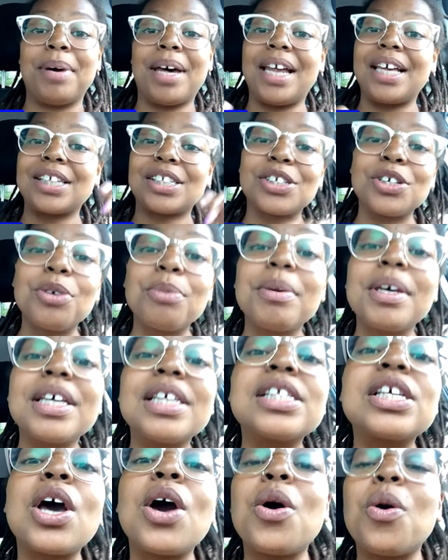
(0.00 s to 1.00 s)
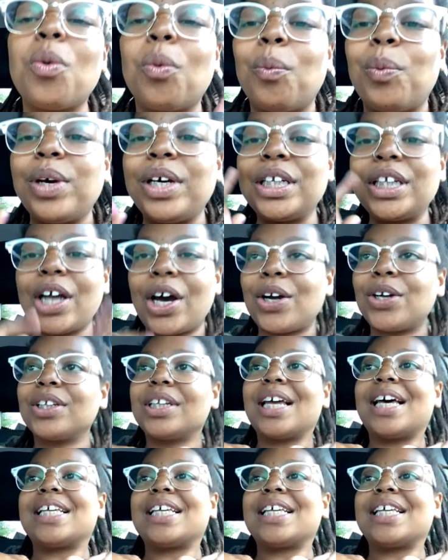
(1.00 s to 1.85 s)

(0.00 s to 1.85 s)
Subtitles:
But as humans, we learn